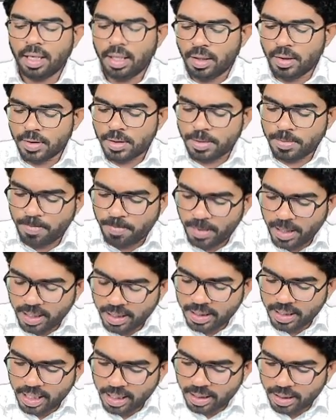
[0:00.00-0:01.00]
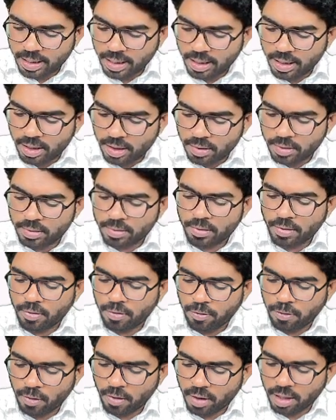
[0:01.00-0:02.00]
you split that into
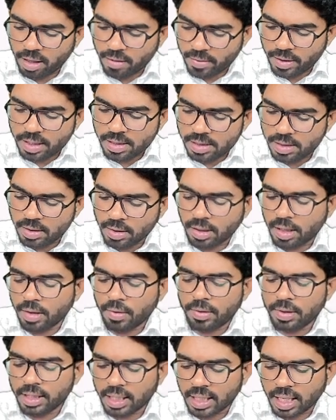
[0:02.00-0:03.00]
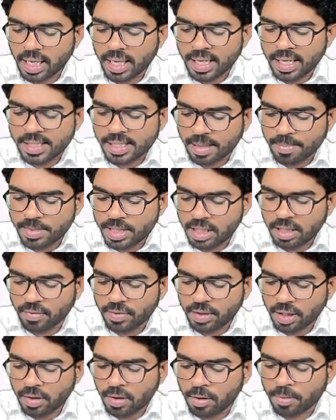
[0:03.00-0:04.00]
4 hours, you give to the running subject
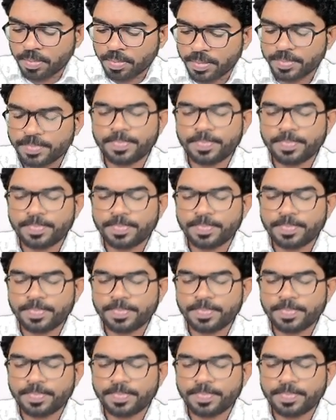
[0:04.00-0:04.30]
of the group.